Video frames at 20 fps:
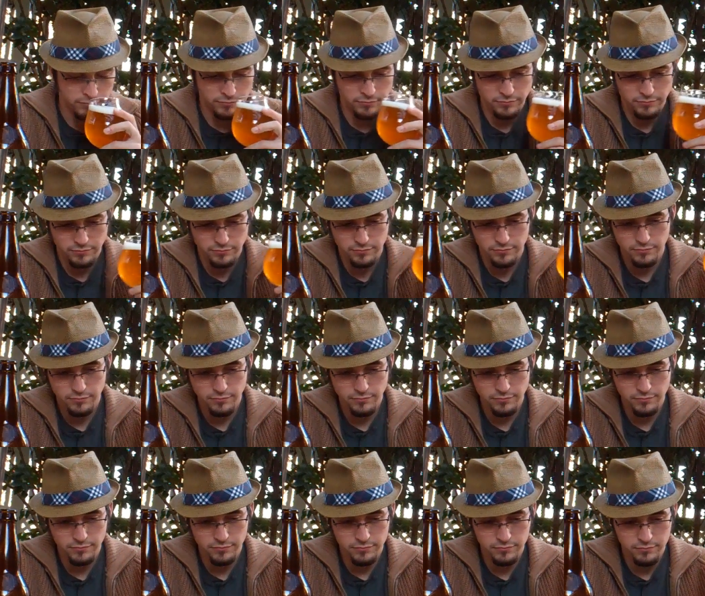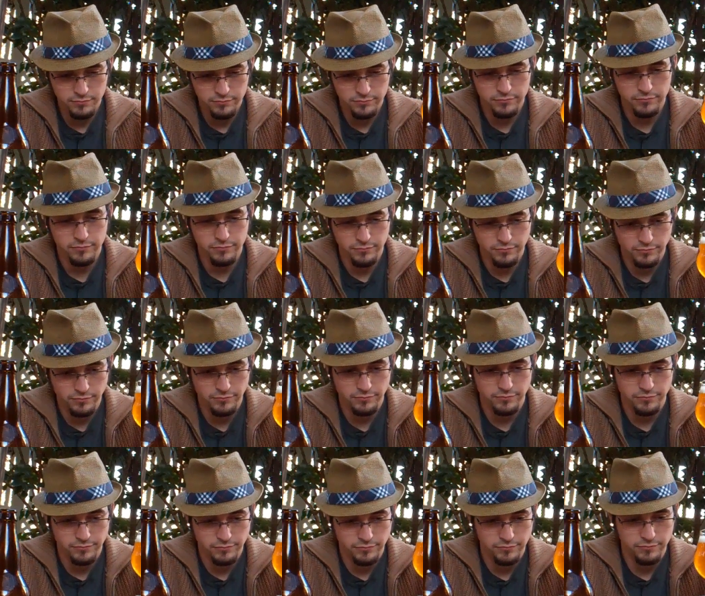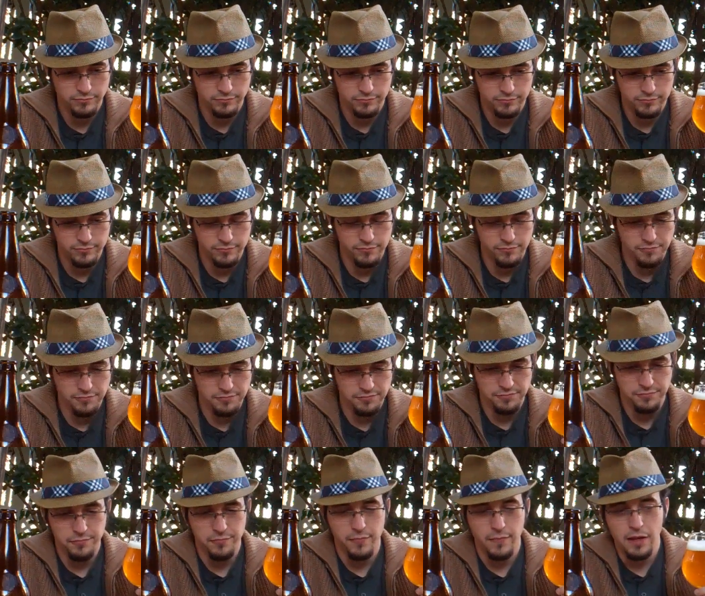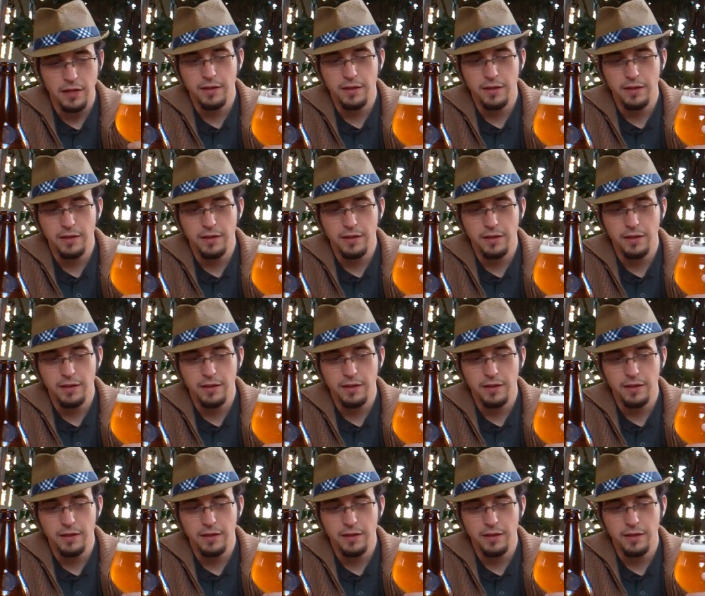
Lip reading: No one is speaking in this clip.